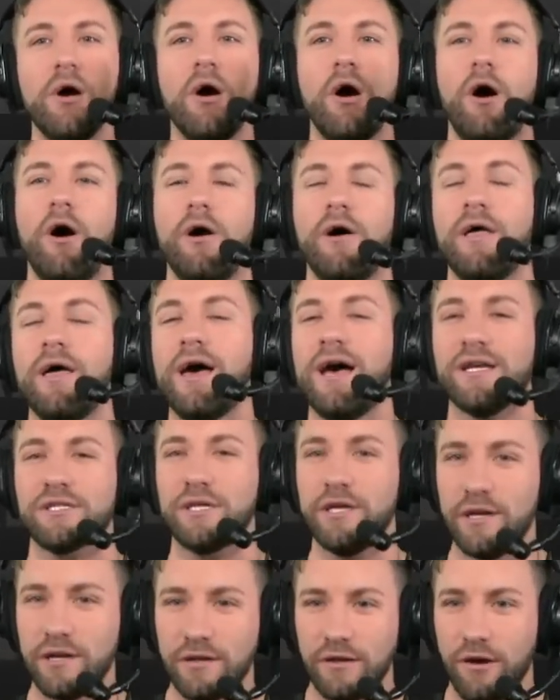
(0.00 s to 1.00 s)
all I ask
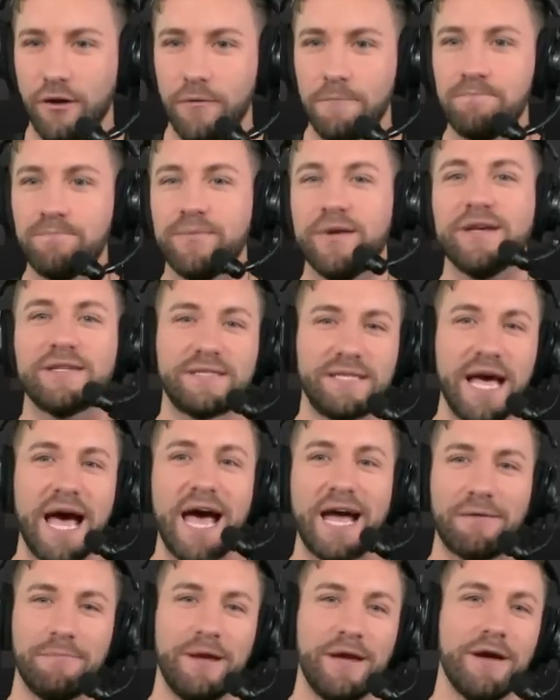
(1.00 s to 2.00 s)
you to do is
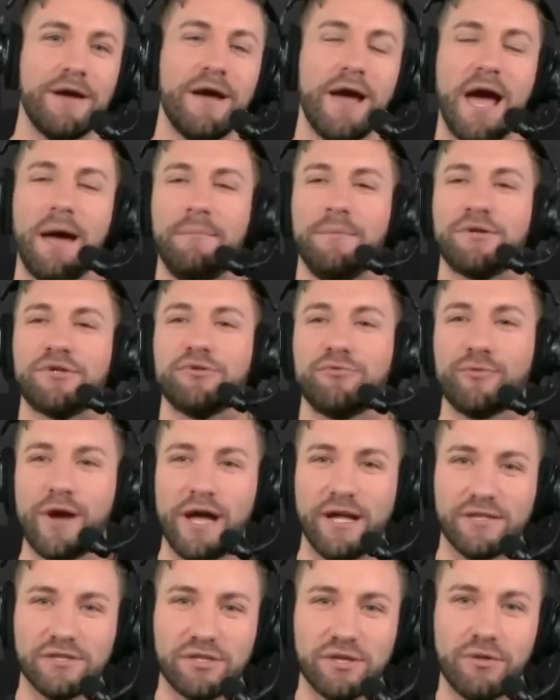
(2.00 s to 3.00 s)
tag me at Mitchell
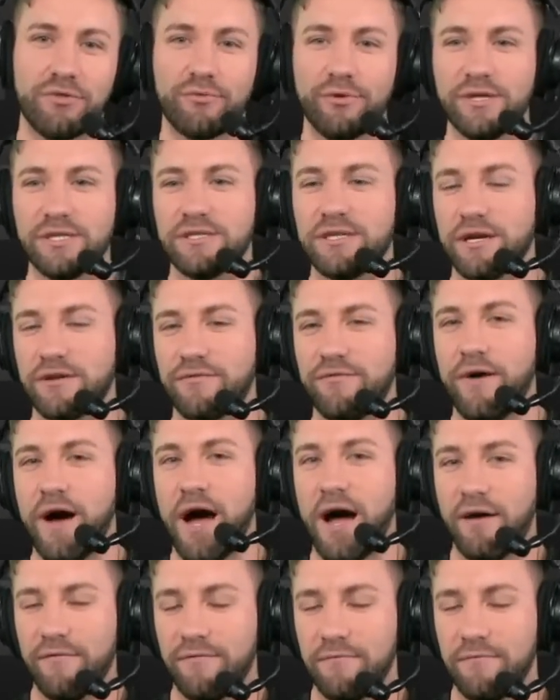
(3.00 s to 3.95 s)
Renz 365.